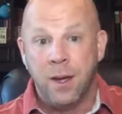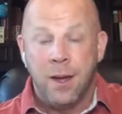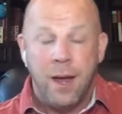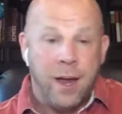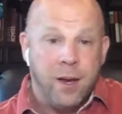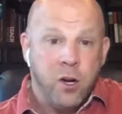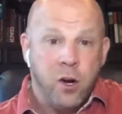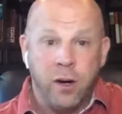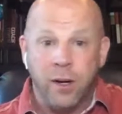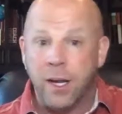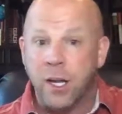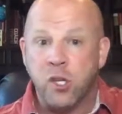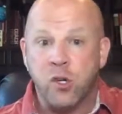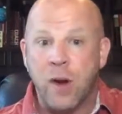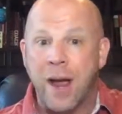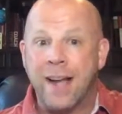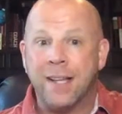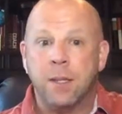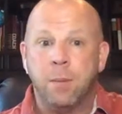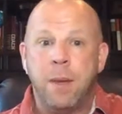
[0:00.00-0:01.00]
And you're going to
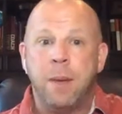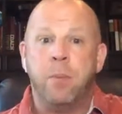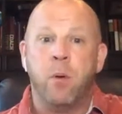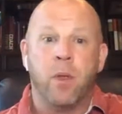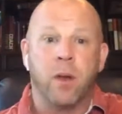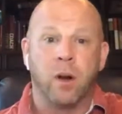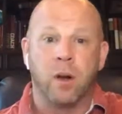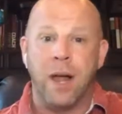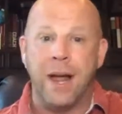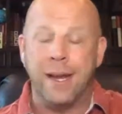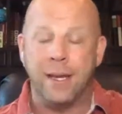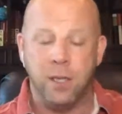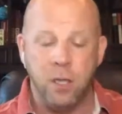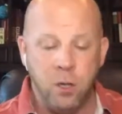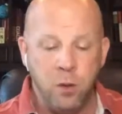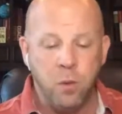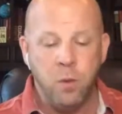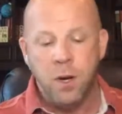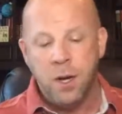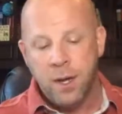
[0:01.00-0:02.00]
attract the people that are like
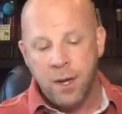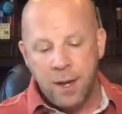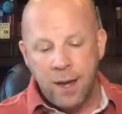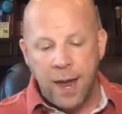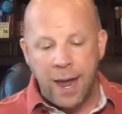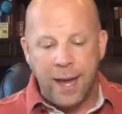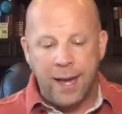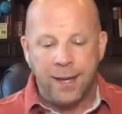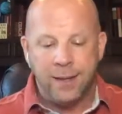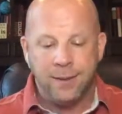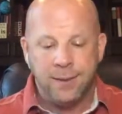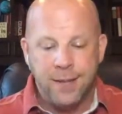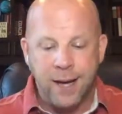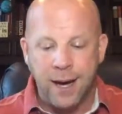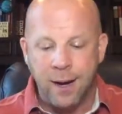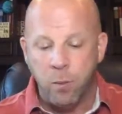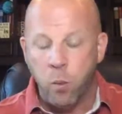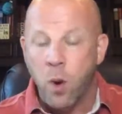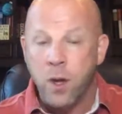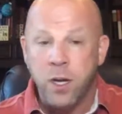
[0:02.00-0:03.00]
you. And
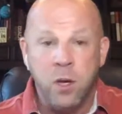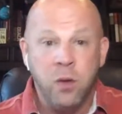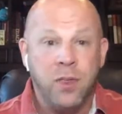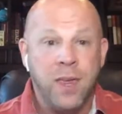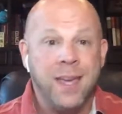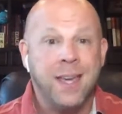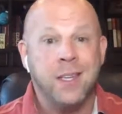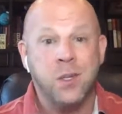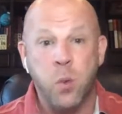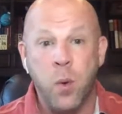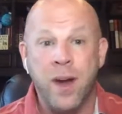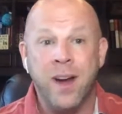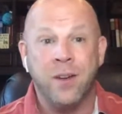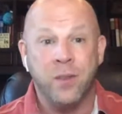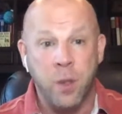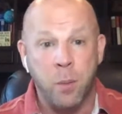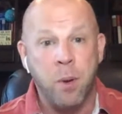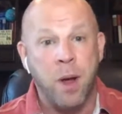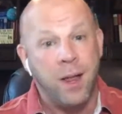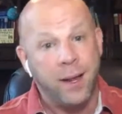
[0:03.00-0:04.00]
what you think is weird,
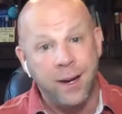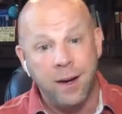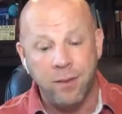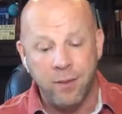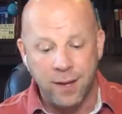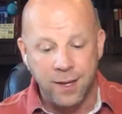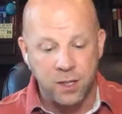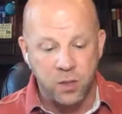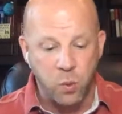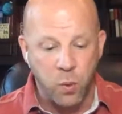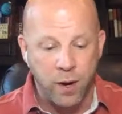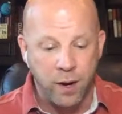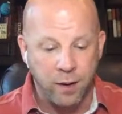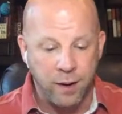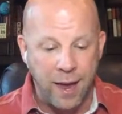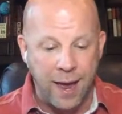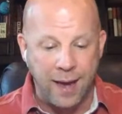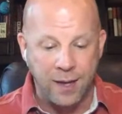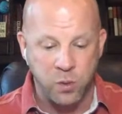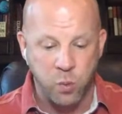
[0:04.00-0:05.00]
they're probably going to think is weird
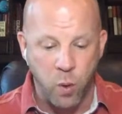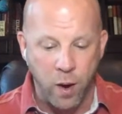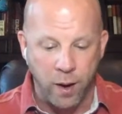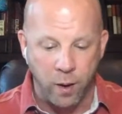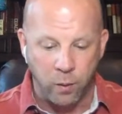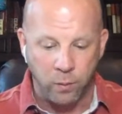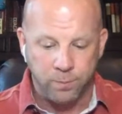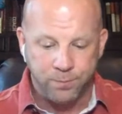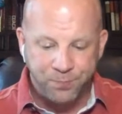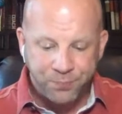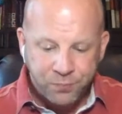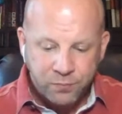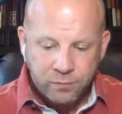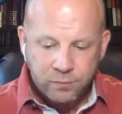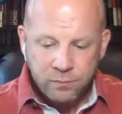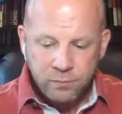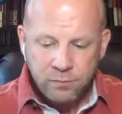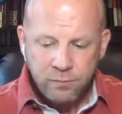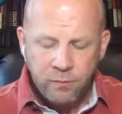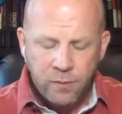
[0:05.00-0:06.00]
as well.
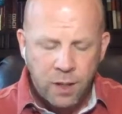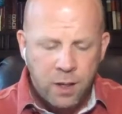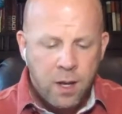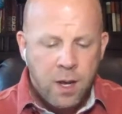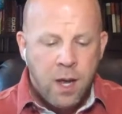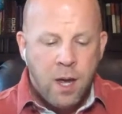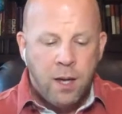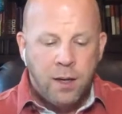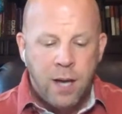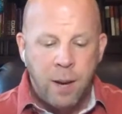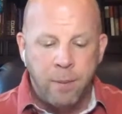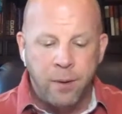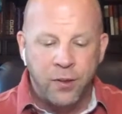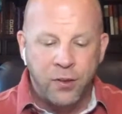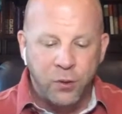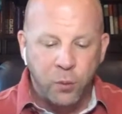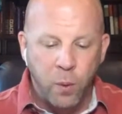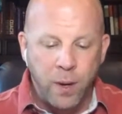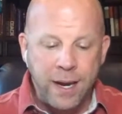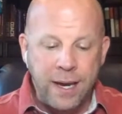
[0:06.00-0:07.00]
Number
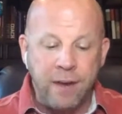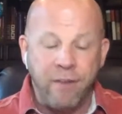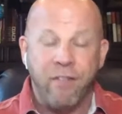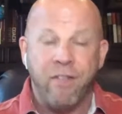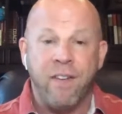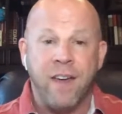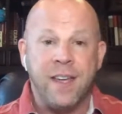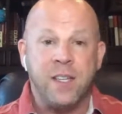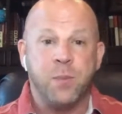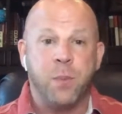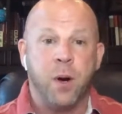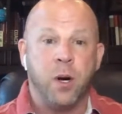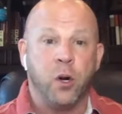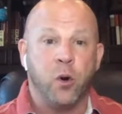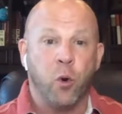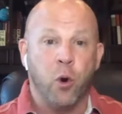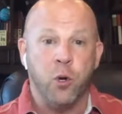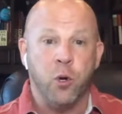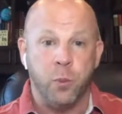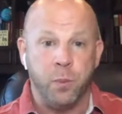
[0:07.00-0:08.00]
three, Facebook
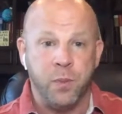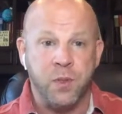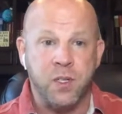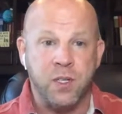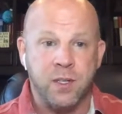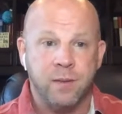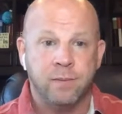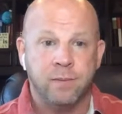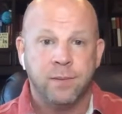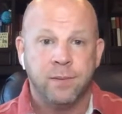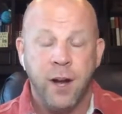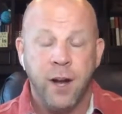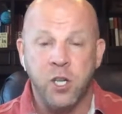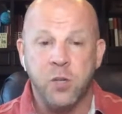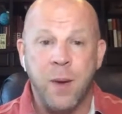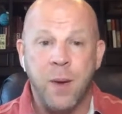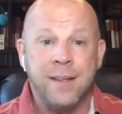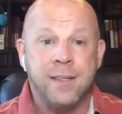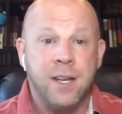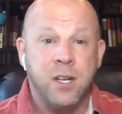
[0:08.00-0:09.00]
groups.
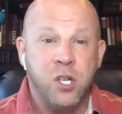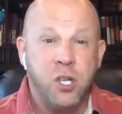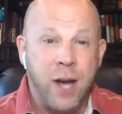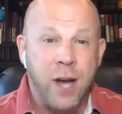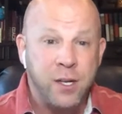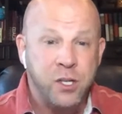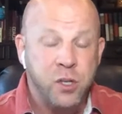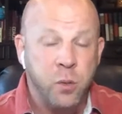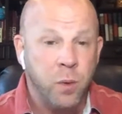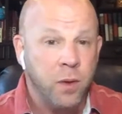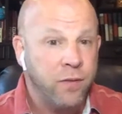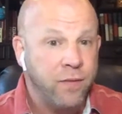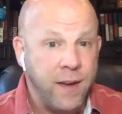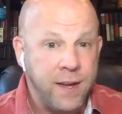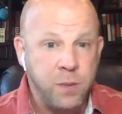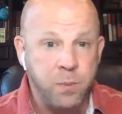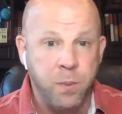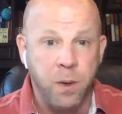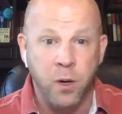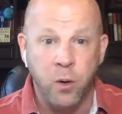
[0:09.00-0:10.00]
Here's my suggestion with
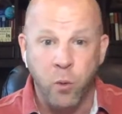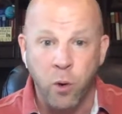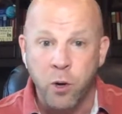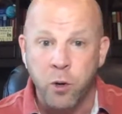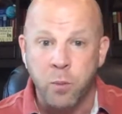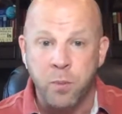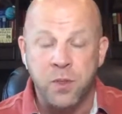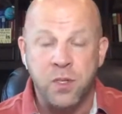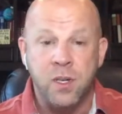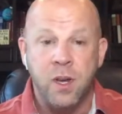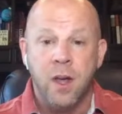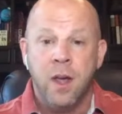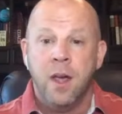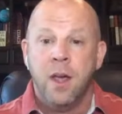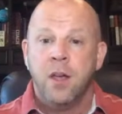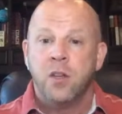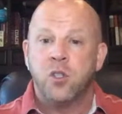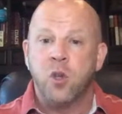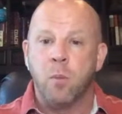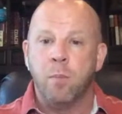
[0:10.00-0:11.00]
Facebook groups.
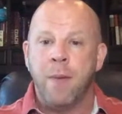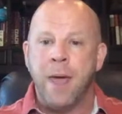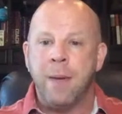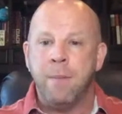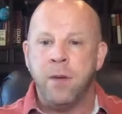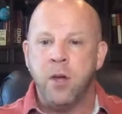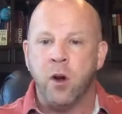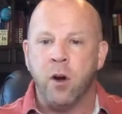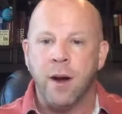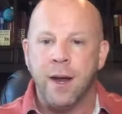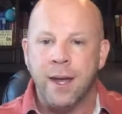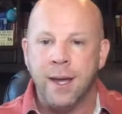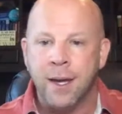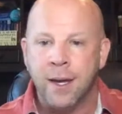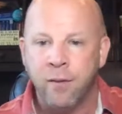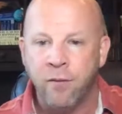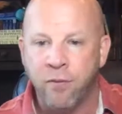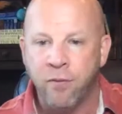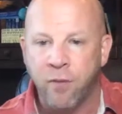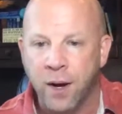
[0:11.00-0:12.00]
So maybe you're
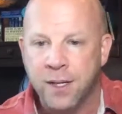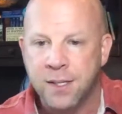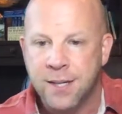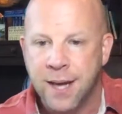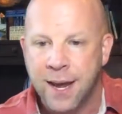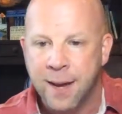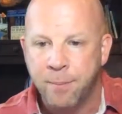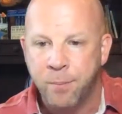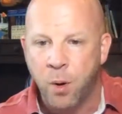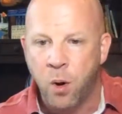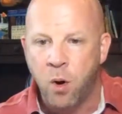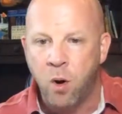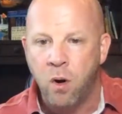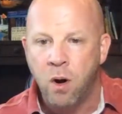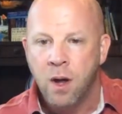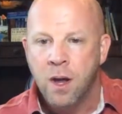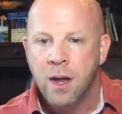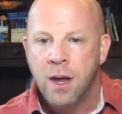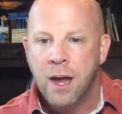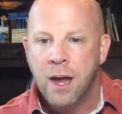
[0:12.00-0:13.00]
in, for example,